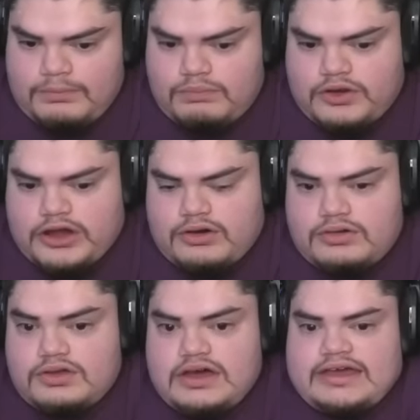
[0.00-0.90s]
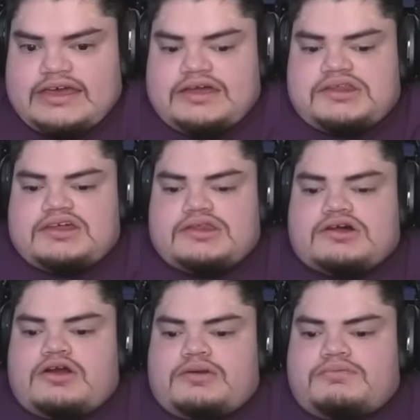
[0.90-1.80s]
Bro, I can't see his
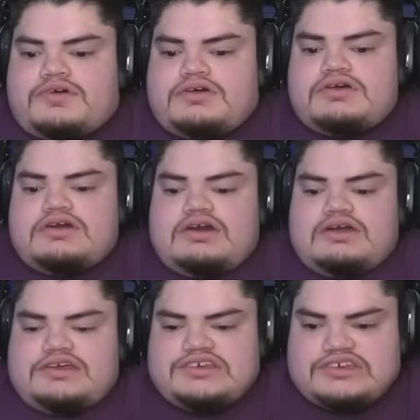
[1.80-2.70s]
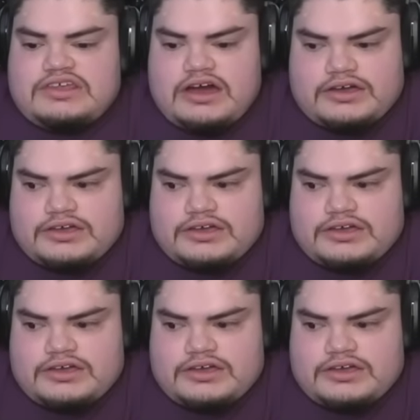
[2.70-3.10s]
arm. This is not